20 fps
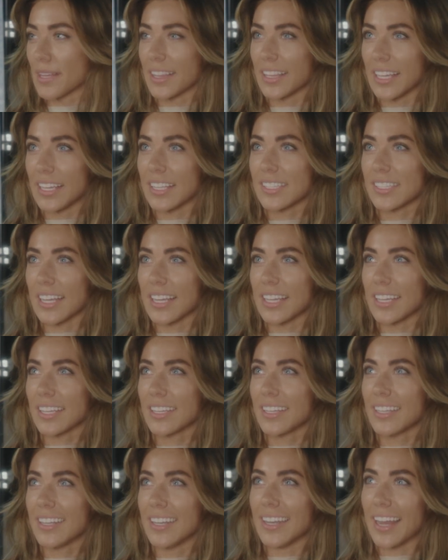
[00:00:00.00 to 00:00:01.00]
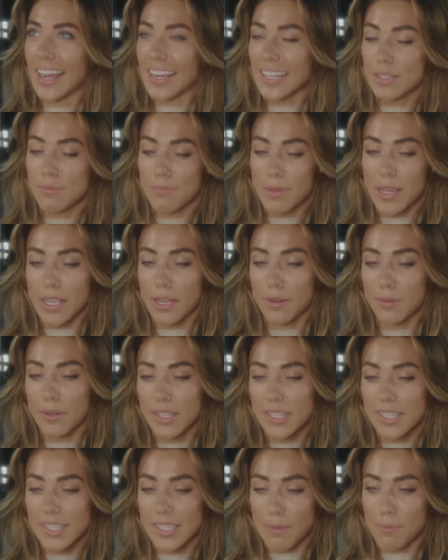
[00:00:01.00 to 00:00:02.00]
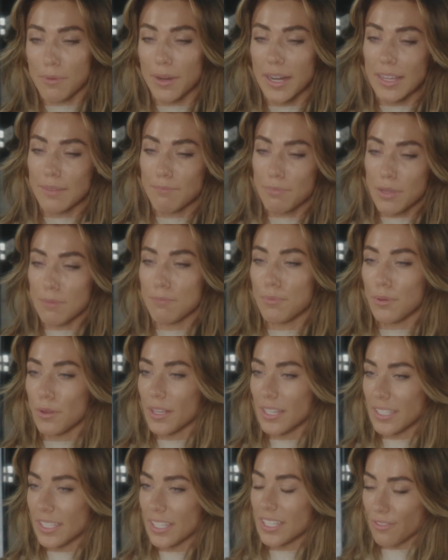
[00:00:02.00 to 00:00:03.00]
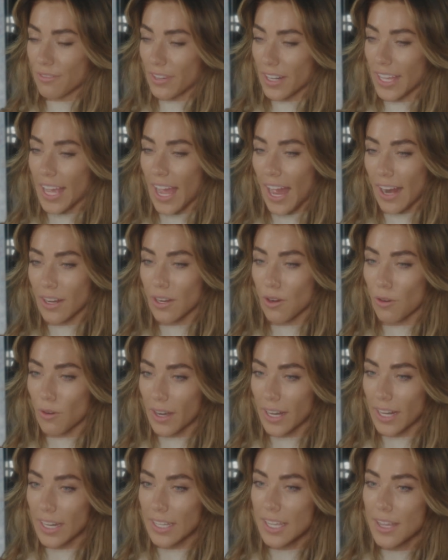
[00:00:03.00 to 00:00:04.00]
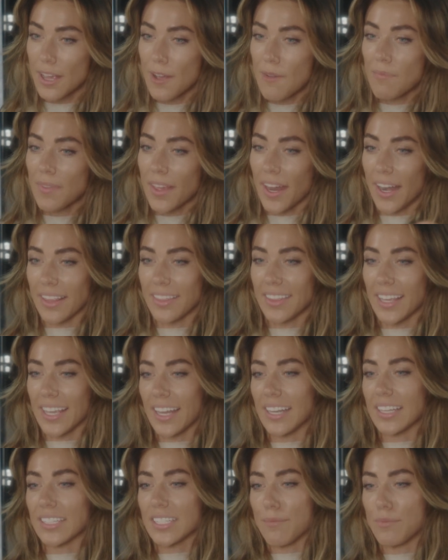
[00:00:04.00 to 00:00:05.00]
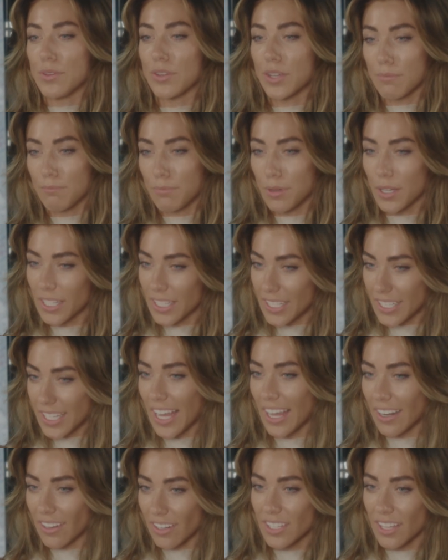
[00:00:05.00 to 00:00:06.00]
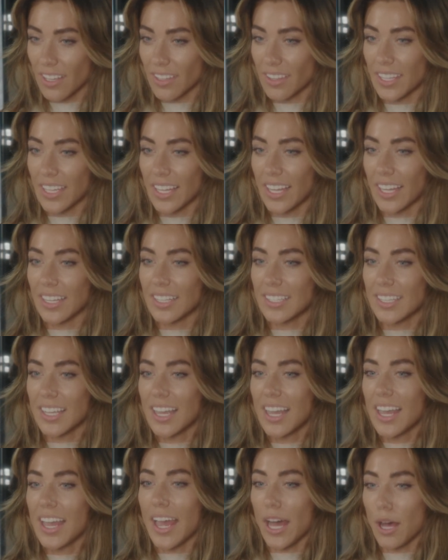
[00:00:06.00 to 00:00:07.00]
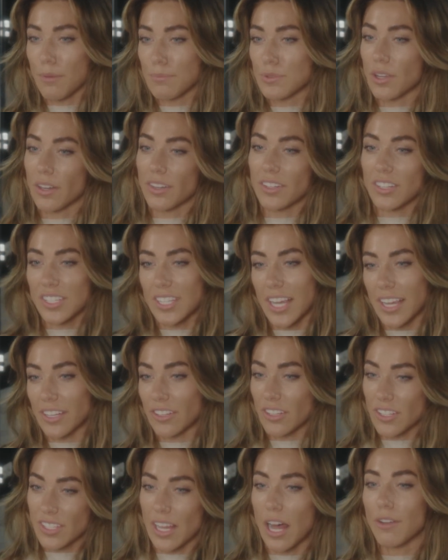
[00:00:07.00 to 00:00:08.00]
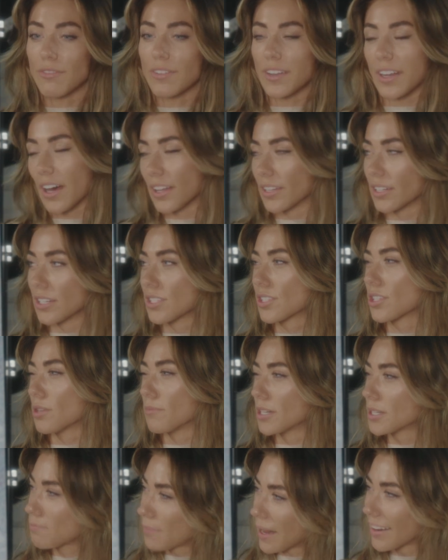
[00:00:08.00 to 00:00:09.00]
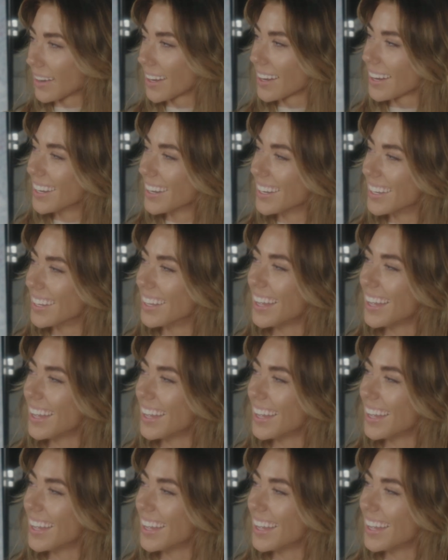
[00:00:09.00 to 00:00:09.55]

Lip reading: I think it's like nice being able to separate people into different categories. And I think anytime you can put containers on things, it helps you understand yourself and others so much better.